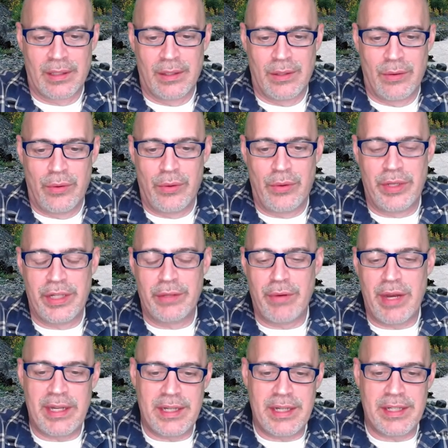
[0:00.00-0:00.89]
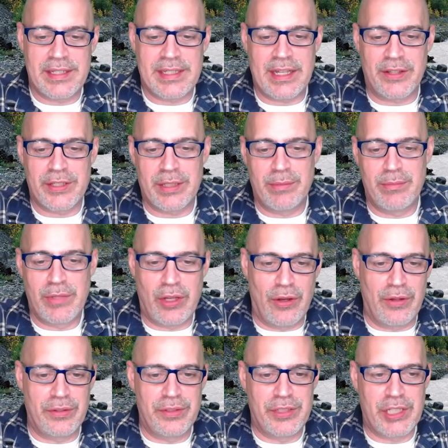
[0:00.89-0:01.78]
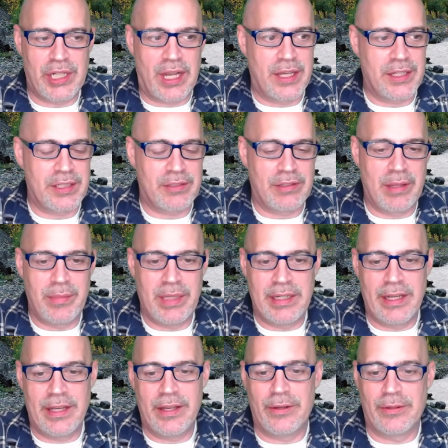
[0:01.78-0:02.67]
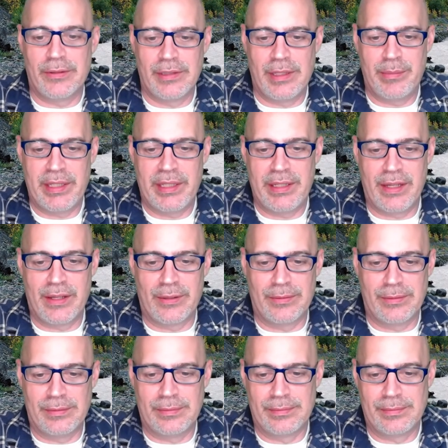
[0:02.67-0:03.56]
Well, when you're ready to sell some gold, Josh, let me know. Let me know.